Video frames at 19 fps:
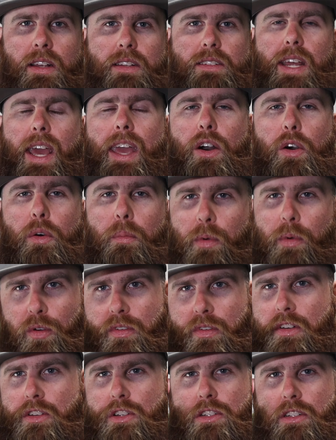tail
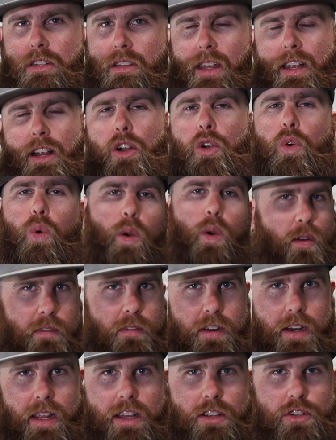moving just like a quarter
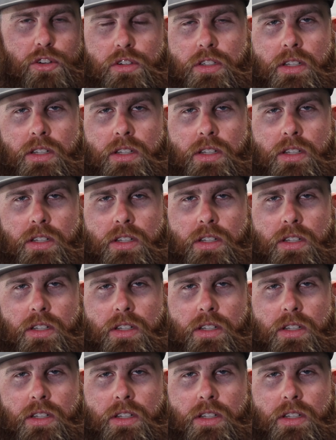of an inch or